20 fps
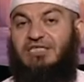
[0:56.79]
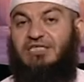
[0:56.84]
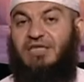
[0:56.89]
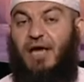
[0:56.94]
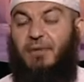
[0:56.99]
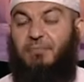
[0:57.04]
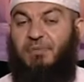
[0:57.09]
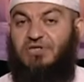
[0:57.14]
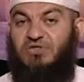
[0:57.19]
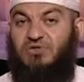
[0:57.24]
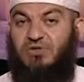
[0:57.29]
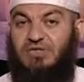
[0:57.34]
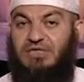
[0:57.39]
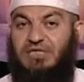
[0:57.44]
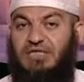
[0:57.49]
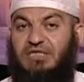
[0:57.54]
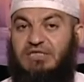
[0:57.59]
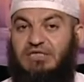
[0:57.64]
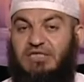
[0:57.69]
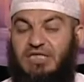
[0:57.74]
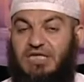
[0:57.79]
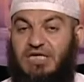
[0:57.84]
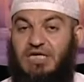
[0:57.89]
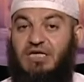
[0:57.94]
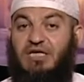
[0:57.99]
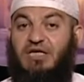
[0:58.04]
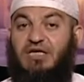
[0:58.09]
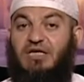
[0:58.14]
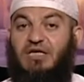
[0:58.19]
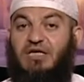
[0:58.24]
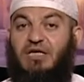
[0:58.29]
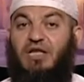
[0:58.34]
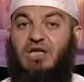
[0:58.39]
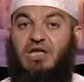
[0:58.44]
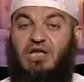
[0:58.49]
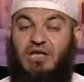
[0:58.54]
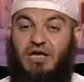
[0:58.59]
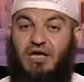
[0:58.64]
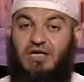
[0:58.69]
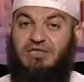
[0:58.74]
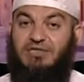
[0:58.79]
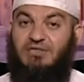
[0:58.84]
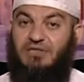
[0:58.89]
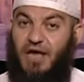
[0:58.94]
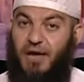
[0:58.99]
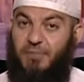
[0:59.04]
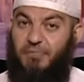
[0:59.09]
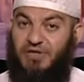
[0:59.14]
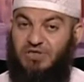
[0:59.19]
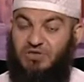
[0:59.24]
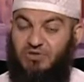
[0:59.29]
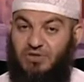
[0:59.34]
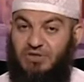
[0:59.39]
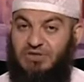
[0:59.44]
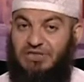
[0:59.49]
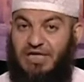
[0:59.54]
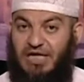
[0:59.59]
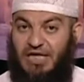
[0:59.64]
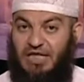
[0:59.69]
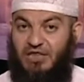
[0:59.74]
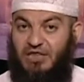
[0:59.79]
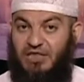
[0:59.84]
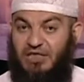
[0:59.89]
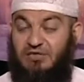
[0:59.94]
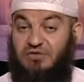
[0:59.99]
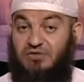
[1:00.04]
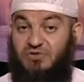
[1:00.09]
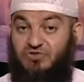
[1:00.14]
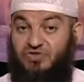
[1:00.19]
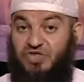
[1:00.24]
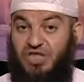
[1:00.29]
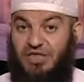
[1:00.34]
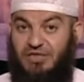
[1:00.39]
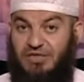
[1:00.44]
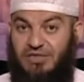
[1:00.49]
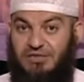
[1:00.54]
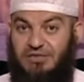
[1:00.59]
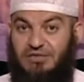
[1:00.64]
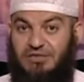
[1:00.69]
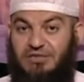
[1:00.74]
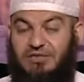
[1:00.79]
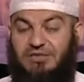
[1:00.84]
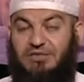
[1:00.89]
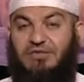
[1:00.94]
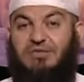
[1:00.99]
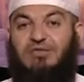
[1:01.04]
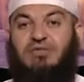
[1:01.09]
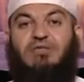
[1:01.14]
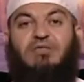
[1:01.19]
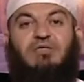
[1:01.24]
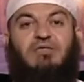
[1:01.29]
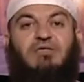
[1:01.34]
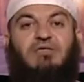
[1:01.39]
this episode is the last episode in this series.